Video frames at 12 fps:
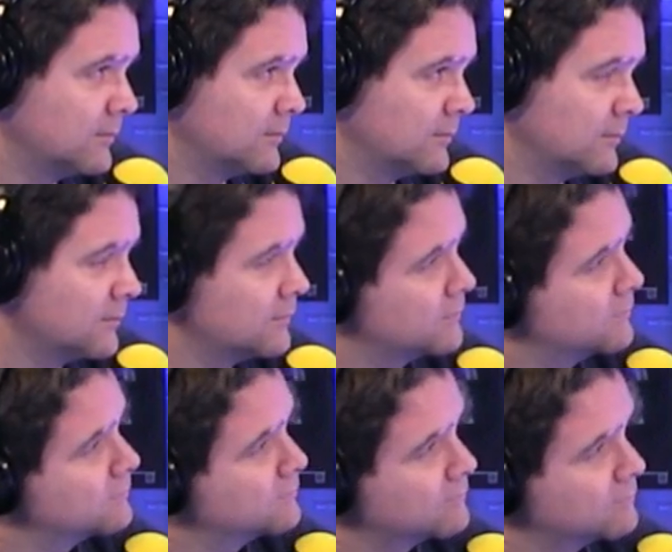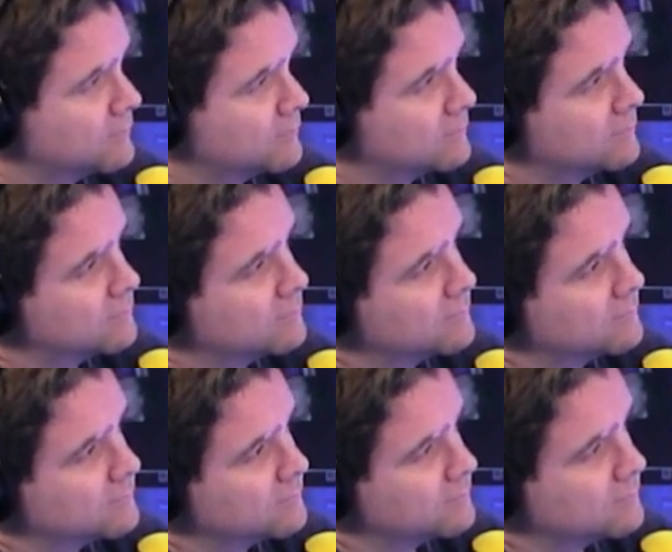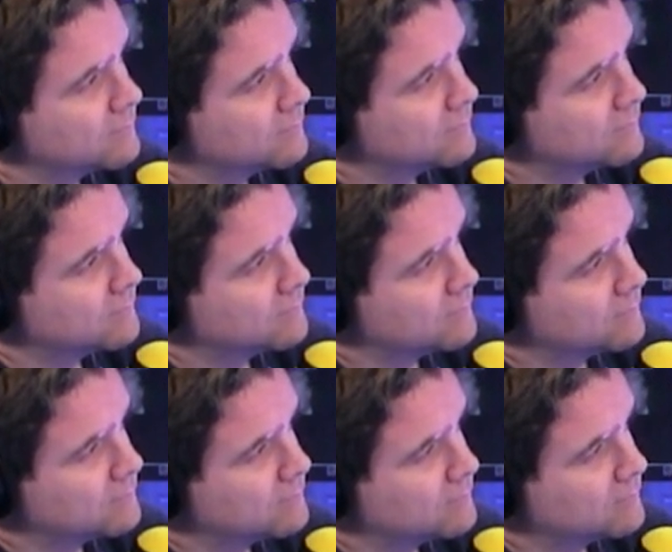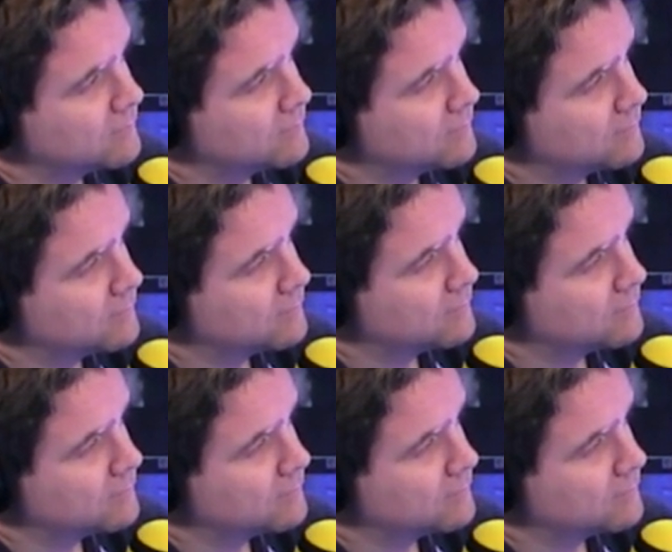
The person shown says nothing.